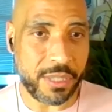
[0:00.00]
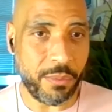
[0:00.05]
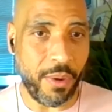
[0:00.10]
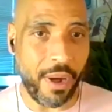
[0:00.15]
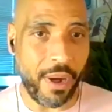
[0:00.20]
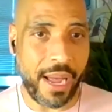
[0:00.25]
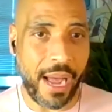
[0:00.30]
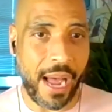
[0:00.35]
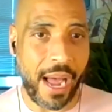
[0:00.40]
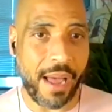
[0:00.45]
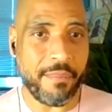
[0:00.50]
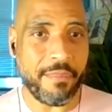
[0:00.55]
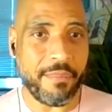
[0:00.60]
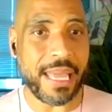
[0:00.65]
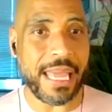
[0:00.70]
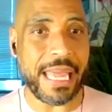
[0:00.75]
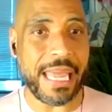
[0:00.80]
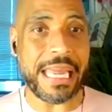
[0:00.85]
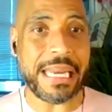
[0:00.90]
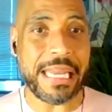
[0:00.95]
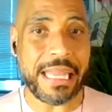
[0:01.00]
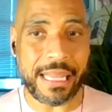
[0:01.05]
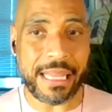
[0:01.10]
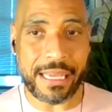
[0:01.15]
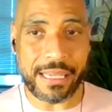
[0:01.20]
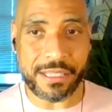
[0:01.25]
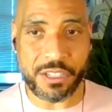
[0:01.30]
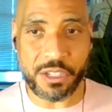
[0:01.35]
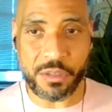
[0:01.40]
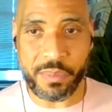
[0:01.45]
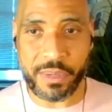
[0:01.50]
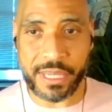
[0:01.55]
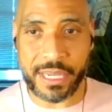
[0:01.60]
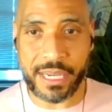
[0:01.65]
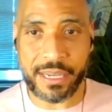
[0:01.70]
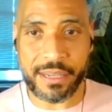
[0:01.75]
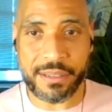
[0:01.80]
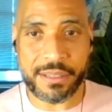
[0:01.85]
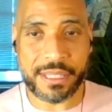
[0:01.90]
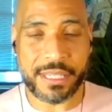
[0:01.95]
why I'm in this is
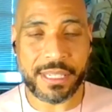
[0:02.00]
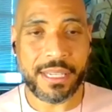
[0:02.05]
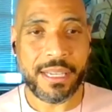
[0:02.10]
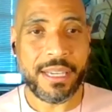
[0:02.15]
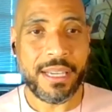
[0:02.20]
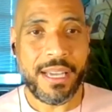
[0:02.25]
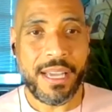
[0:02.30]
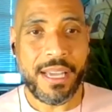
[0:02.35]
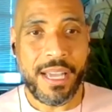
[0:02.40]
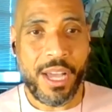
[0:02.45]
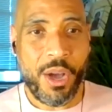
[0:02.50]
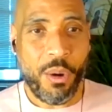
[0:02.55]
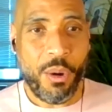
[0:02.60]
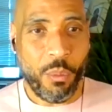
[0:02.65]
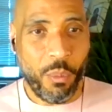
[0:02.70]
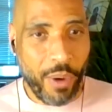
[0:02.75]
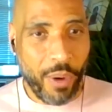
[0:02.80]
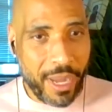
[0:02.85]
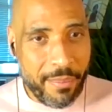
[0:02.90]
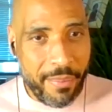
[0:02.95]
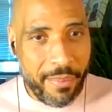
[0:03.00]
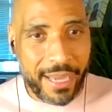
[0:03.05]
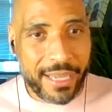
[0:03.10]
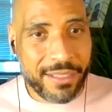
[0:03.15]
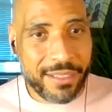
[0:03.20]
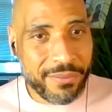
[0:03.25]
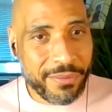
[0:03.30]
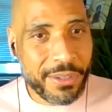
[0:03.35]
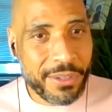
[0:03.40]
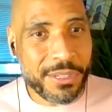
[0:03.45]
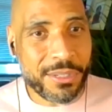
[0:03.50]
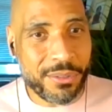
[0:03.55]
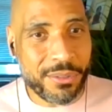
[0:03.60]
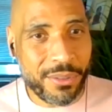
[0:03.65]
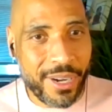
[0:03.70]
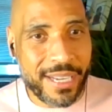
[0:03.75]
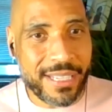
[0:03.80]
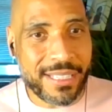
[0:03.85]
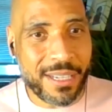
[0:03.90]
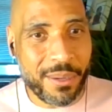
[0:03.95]
because way back in first
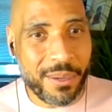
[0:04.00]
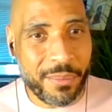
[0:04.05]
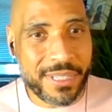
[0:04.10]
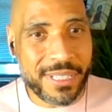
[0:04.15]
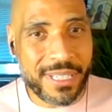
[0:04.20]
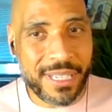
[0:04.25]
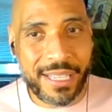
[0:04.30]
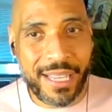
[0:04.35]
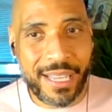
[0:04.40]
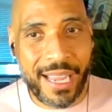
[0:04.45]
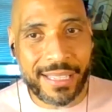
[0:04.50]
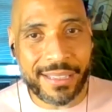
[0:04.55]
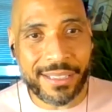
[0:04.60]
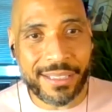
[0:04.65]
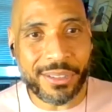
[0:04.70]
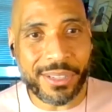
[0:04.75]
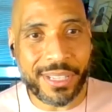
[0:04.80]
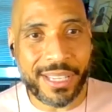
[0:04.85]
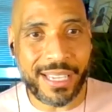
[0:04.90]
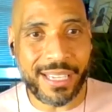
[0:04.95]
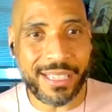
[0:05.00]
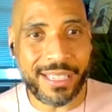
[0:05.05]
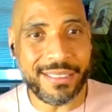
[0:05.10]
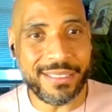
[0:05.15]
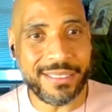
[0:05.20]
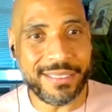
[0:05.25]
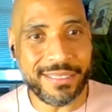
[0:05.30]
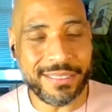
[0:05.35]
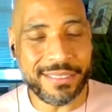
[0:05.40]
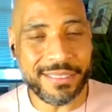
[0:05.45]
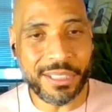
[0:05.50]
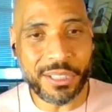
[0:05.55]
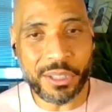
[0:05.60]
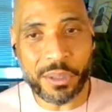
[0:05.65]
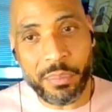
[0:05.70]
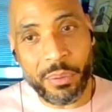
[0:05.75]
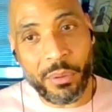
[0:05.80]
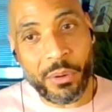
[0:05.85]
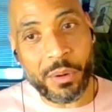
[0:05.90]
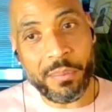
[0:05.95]
grade, someone said, Hey, little kid, little
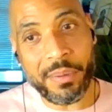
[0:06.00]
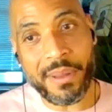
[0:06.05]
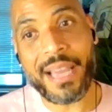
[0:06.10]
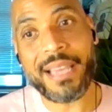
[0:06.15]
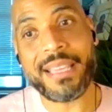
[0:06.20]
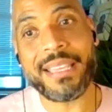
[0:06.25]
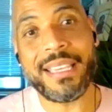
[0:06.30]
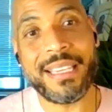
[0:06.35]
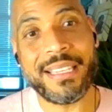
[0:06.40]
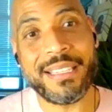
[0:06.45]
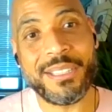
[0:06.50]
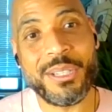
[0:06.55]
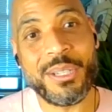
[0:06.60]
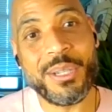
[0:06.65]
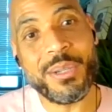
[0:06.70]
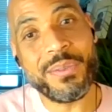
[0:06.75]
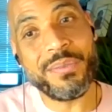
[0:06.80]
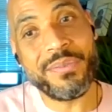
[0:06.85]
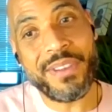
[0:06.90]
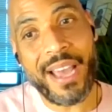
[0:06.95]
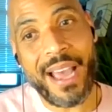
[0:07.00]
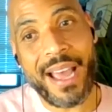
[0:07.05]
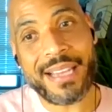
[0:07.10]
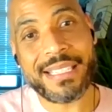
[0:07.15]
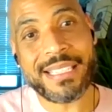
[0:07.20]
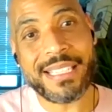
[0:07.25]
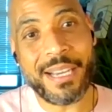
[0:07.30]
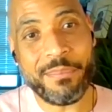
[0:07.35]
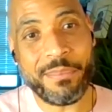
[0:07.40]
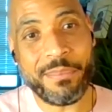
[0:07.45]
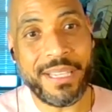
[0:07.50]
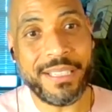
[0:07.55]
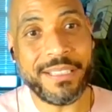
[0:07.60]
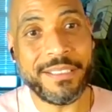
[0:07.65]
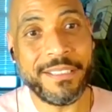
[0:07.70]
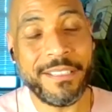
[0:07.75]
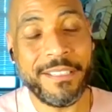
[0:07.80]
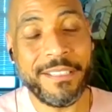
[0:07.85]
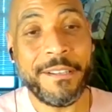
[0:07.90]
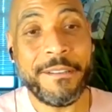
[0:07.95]
poor black kid, you've got something.
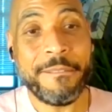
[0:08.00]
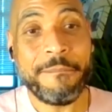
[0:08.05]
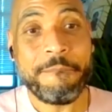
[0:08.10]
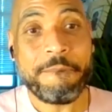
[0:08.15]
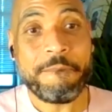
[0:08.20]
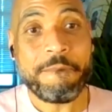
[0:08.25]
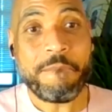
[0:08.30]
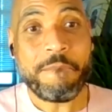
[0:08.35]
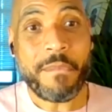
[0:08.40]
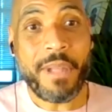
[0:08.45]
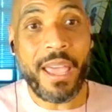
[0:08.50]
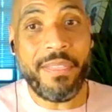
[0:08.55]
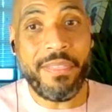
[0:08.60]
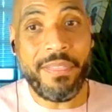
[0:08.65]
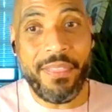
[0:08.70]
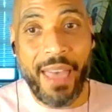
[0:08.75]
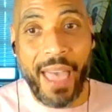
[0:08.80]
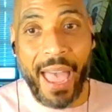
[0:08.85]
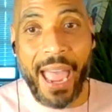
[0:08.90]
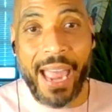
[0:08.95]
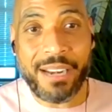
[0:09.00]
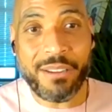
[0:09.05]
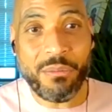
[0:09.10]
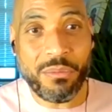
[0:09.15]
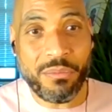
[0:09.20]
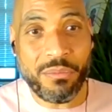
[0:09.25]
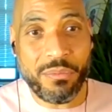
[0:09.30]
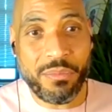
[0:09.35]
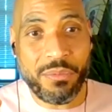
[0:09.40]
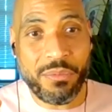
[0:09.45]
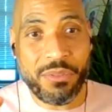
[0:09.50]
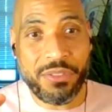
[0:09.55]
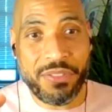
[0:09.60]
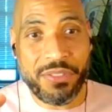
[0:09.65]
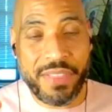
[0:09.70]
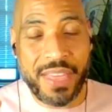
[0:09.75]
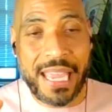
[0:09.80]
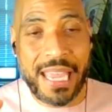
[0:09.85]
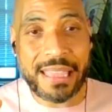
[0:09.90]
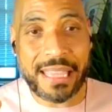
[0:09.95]
And that
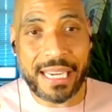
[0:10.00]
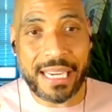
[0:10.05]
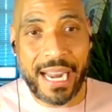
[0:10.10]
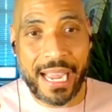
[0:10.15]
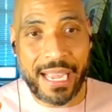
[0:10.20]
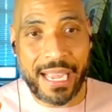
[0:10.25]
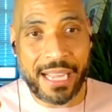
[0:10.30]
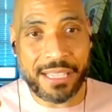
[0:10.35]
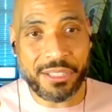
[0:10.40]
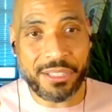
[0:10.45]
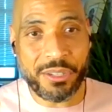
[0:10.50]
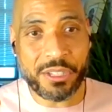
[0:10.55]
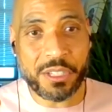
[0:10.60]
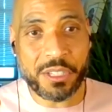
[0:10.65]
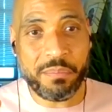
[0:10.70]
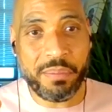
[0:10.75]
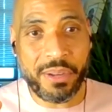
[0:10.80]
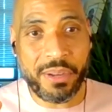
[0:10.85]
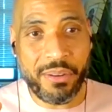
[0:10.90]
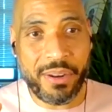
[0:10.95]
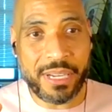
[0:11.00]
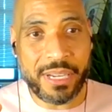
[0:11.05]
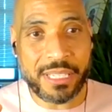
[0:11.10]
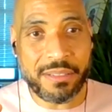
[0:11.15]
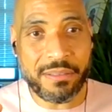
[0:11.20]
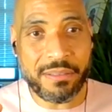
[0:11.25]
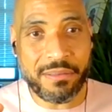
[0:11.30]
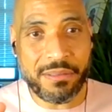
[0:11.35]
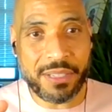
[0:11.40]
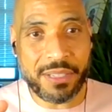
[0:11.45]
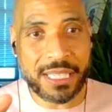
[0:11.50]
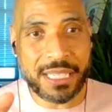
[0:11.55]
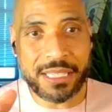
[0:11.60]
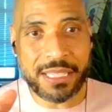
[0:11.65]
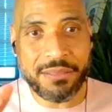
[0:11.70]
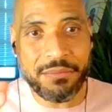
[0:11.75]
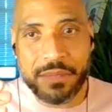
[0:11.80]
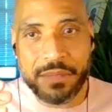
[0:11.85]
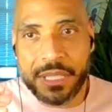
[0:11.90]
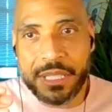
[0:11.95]
thing that I got to experience
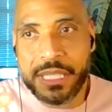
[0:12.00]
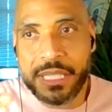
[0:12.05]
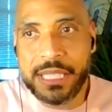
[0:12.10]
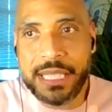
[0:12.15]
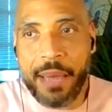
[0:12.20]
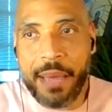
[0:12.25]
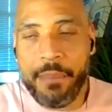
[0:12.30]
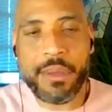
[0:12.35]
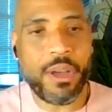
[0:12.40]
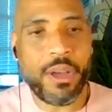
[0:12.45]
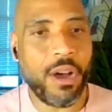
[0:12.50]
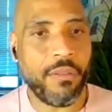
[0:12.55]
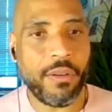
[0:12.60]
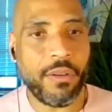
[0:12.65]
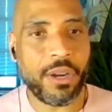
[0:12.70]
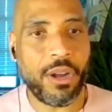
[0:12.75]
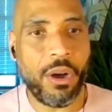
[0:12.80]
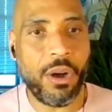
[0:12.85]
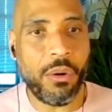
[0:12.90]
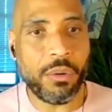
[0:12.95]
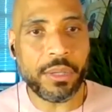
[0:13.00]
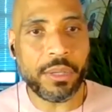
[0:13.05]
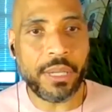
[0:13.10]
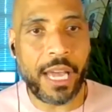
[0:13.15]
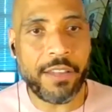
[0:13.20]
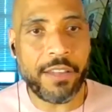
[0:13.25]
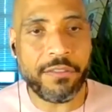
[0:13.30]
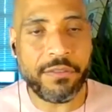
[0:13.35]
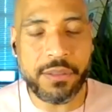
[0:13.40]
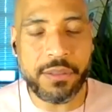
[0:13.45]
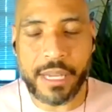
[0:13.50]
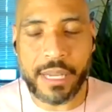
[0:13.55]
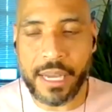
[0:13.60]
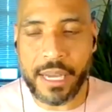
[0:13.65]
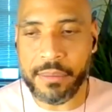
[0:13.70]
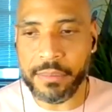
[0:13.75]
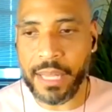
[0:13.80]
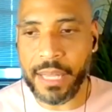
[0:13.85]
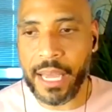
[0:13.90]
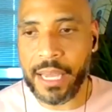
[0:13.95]
set me off on a whole life,
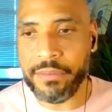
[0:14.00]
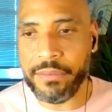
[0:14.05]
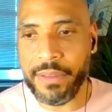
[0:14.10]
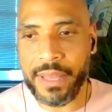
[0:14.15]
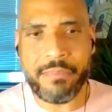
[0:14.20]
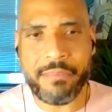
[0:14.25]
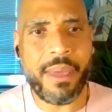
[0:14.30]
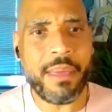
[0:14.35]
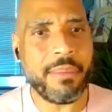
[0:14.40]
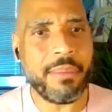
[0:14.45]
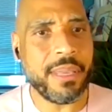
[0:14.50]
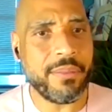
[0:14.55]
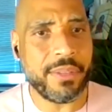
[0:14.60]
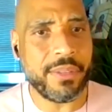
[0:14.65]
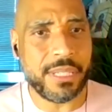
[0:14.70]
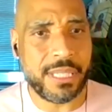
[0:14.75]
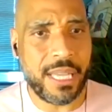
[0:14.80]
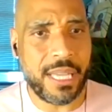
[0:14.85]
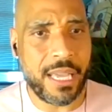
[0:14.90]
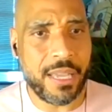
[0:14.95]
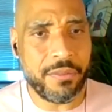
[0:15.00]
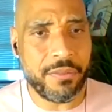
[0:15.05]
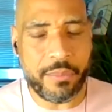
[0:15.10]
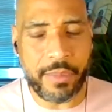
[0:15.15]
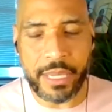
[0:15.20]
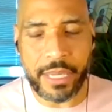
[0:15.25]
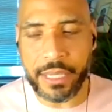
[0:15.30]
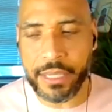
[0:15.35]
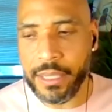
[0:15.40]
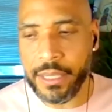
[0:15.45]
um, life and maybe even saved me.